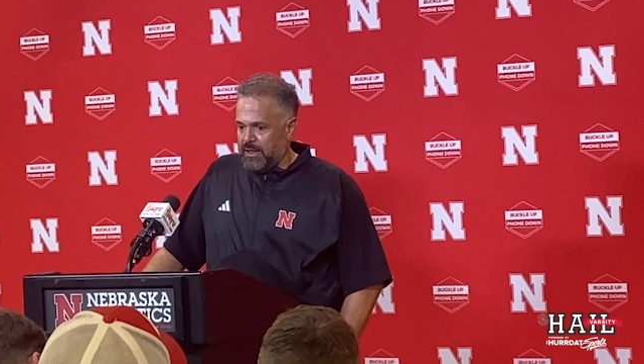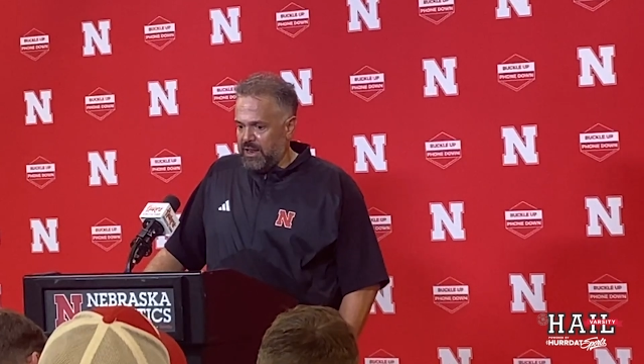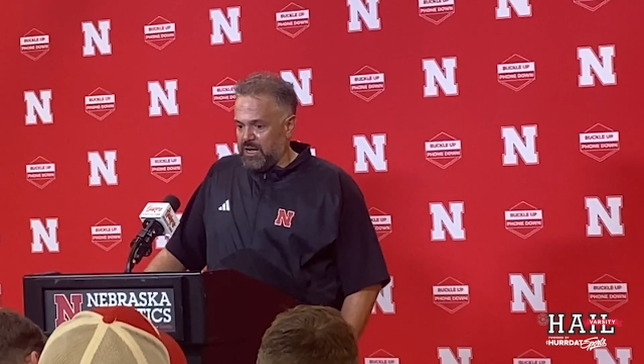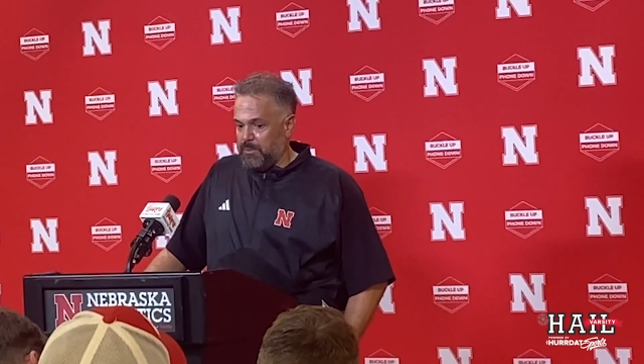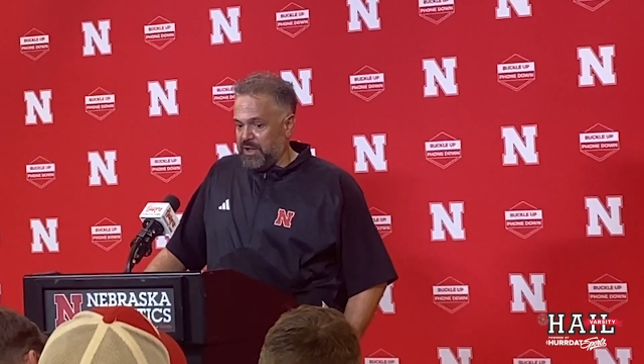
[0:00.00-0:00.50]

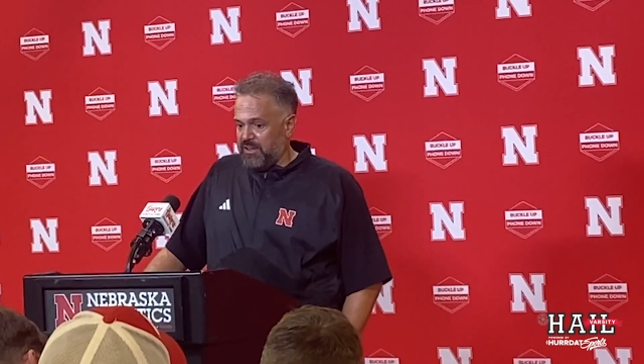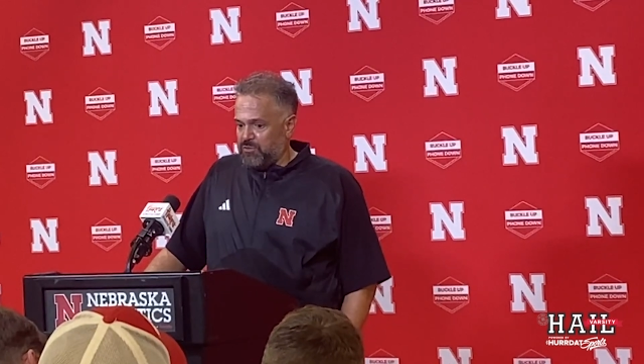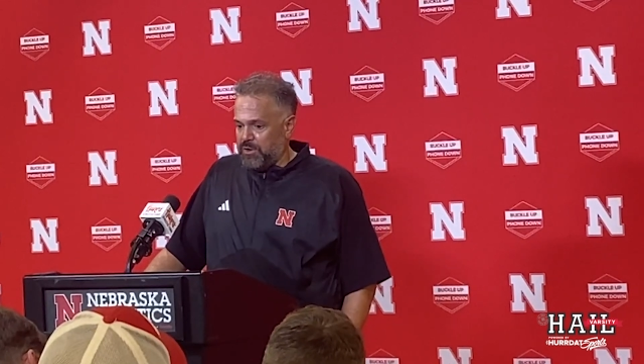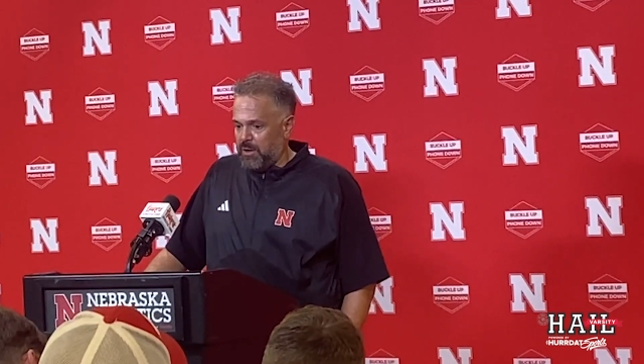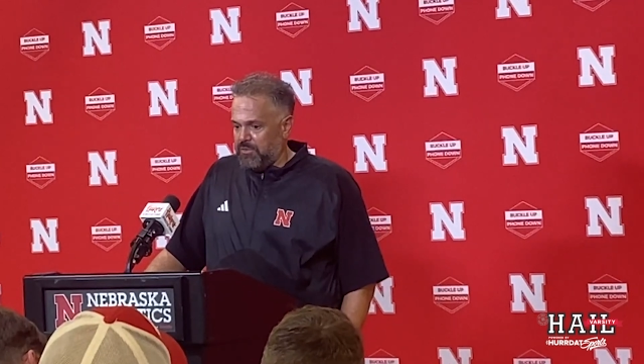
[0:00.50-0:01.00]
Had a couple guys
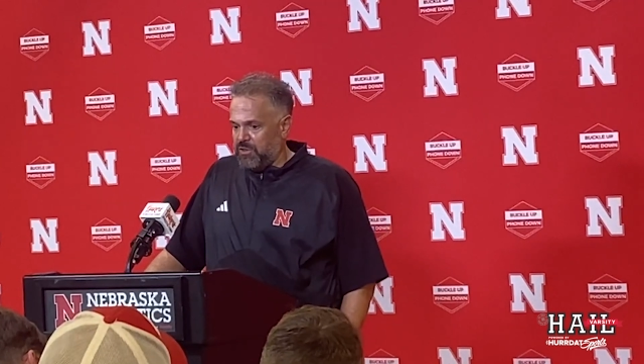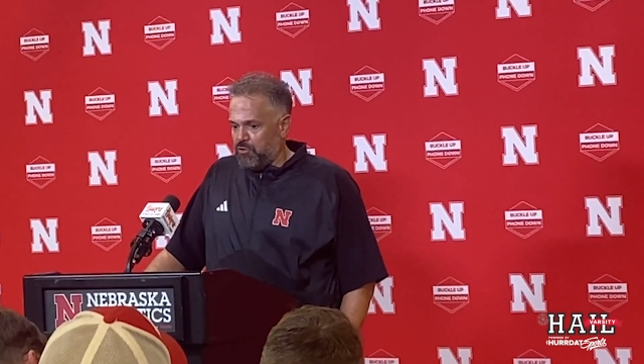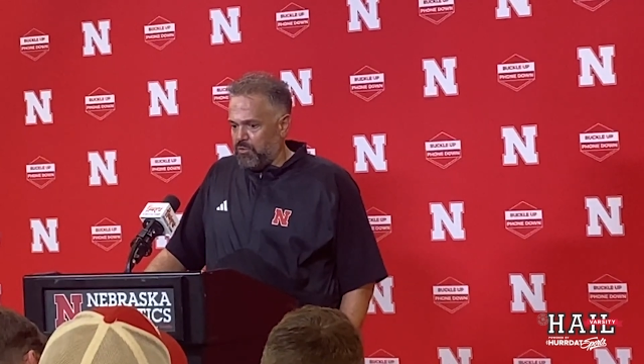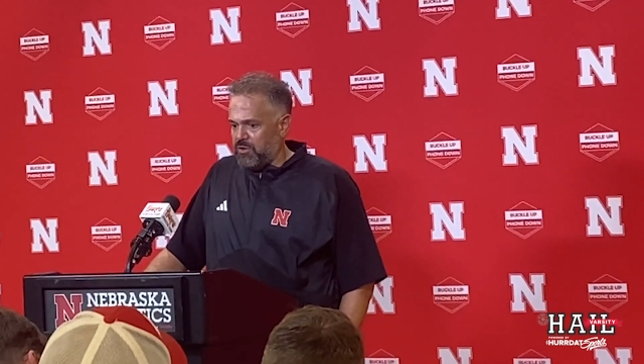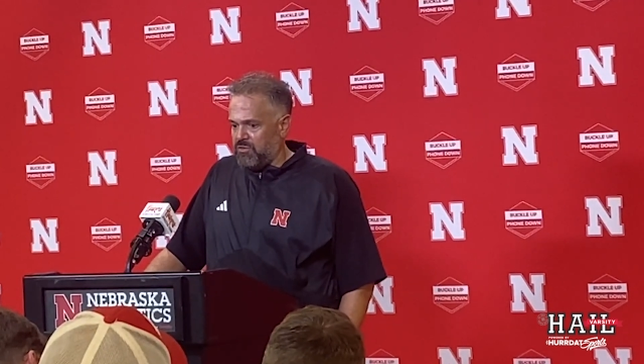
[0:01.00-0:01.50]
go down with
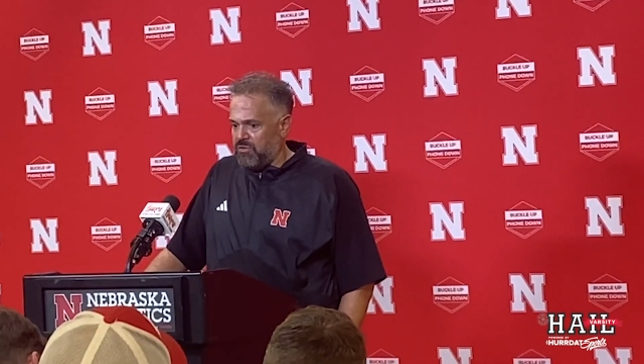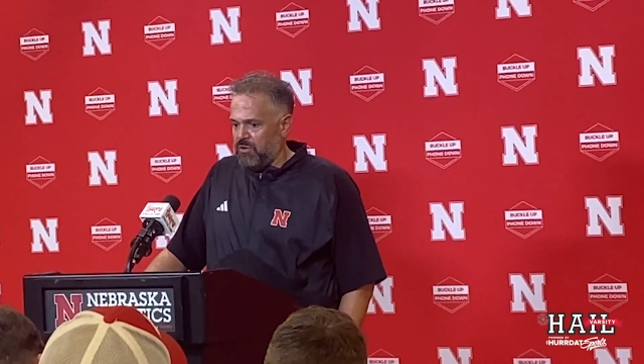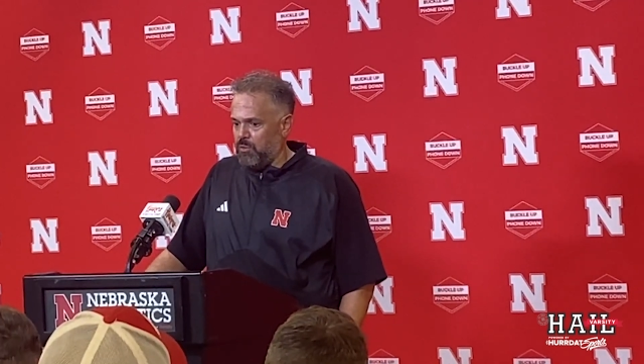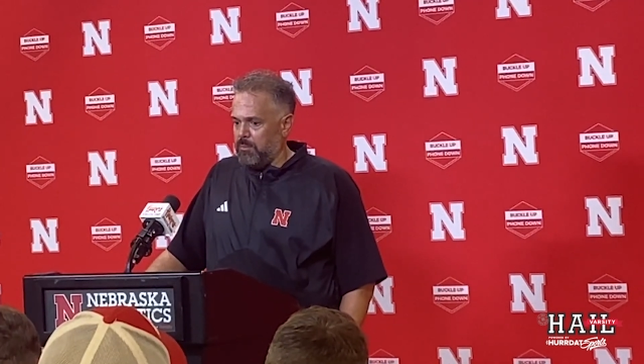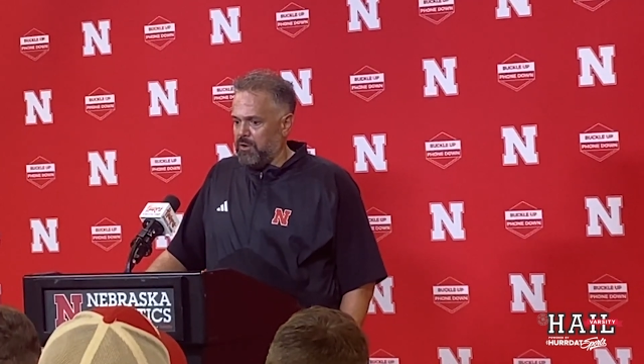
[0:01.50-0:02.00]
injuries.
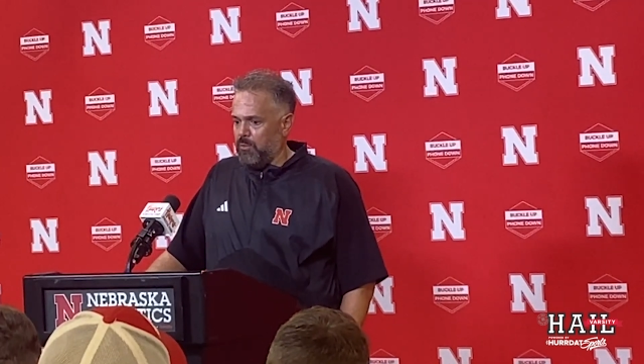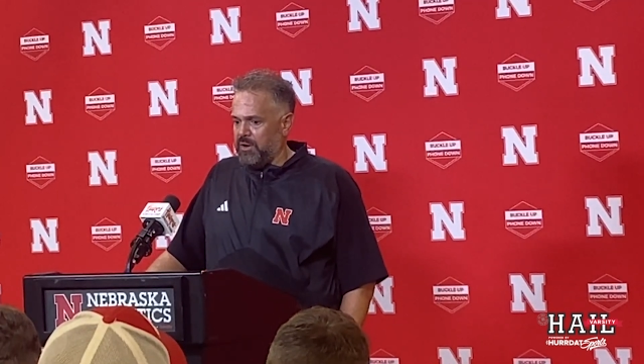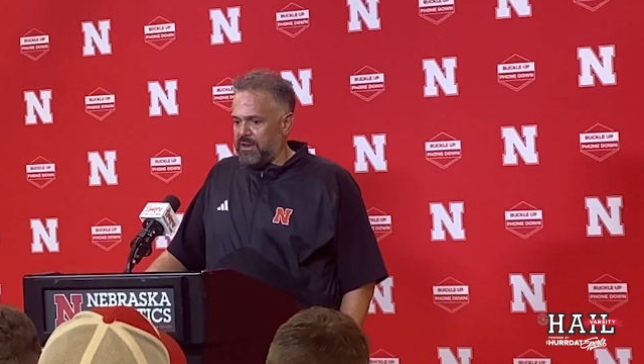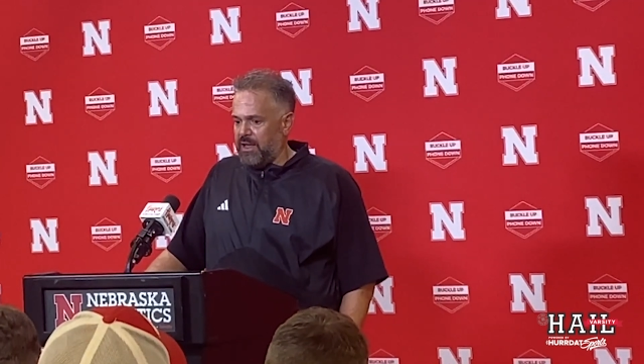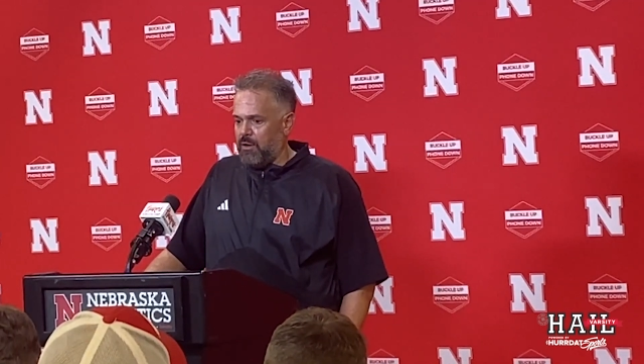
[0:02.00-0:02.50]
Ramirez
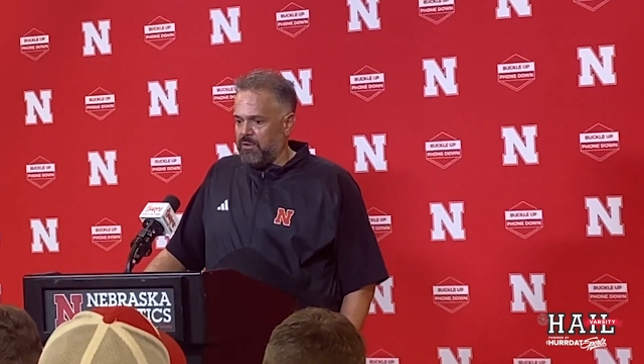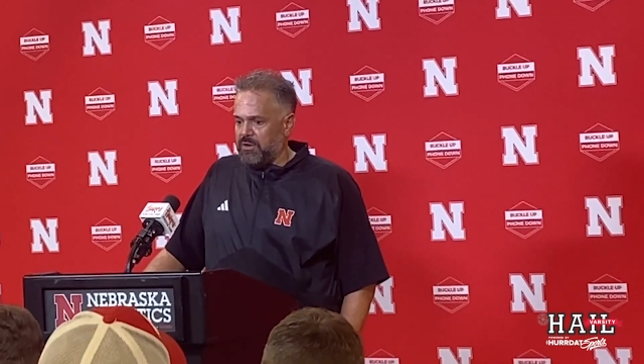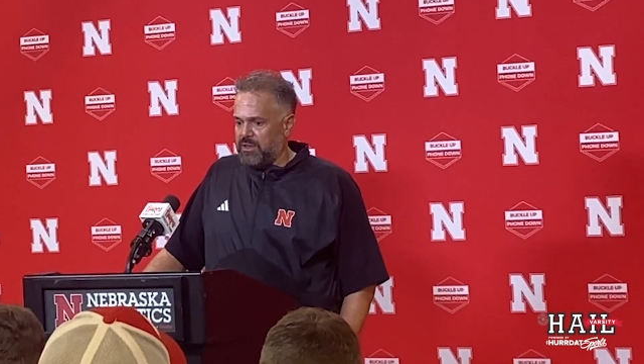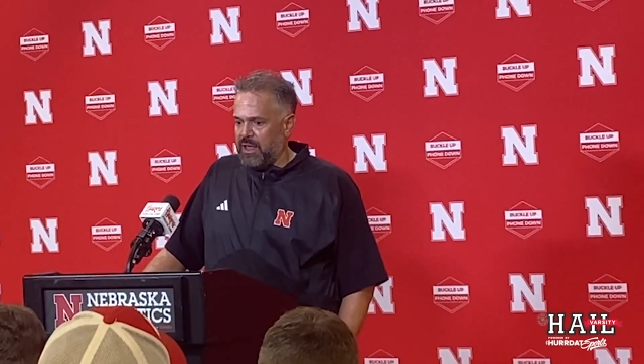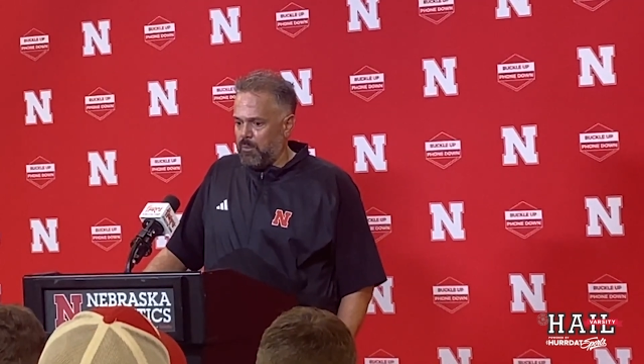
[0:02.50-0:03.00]
went down
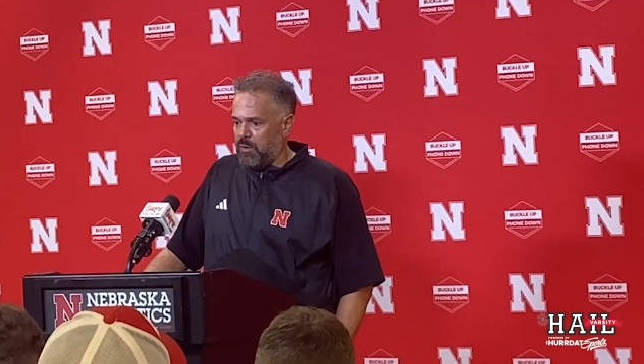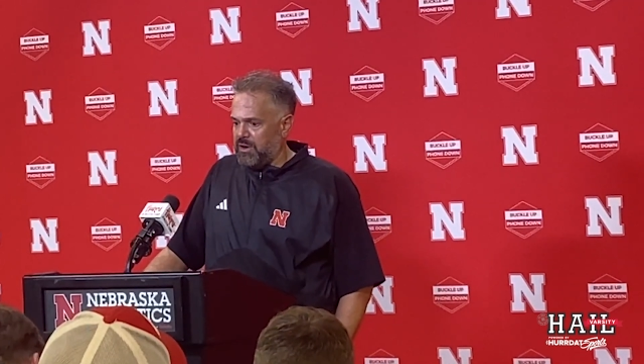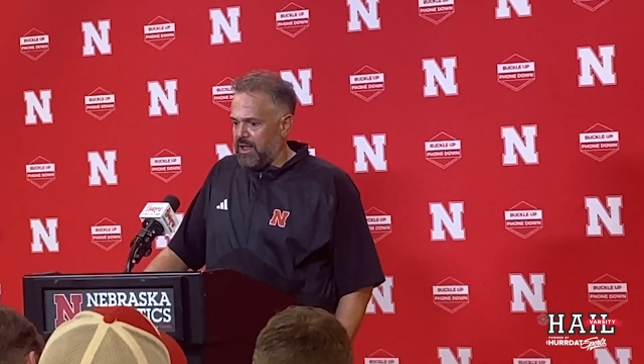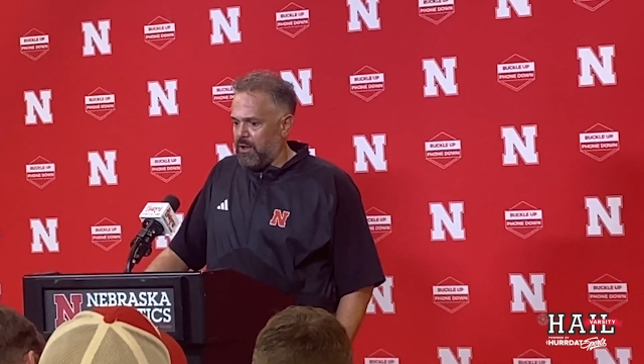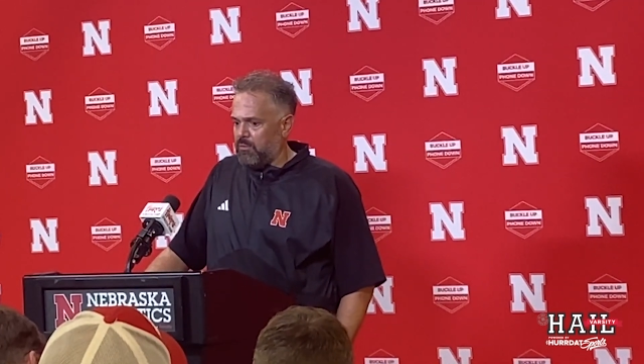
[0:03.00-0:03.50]
and Cam went
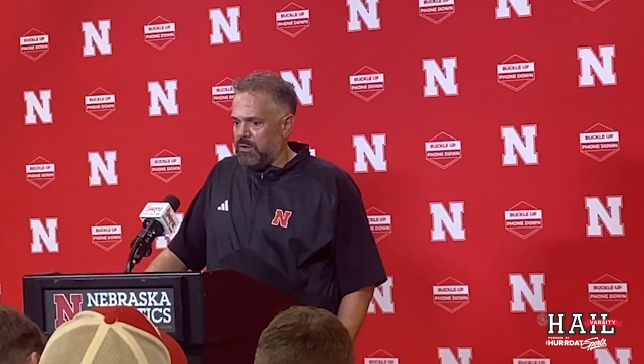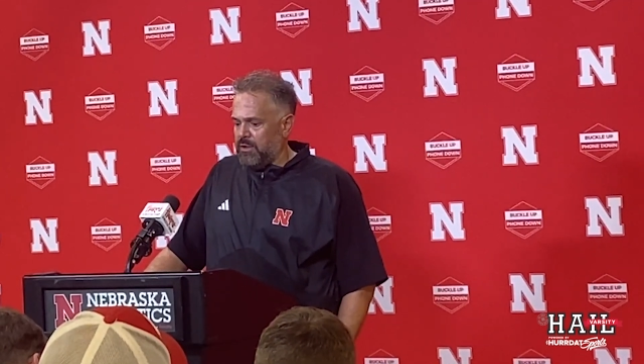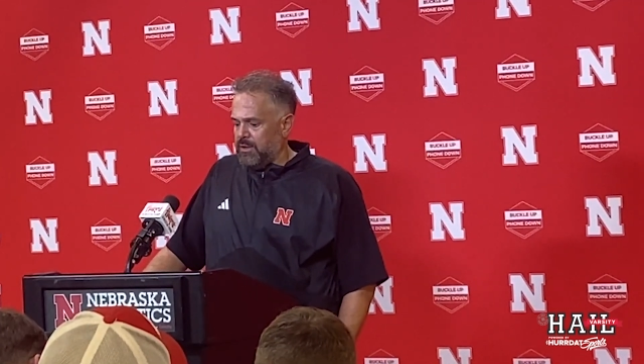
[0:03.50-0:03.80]
down.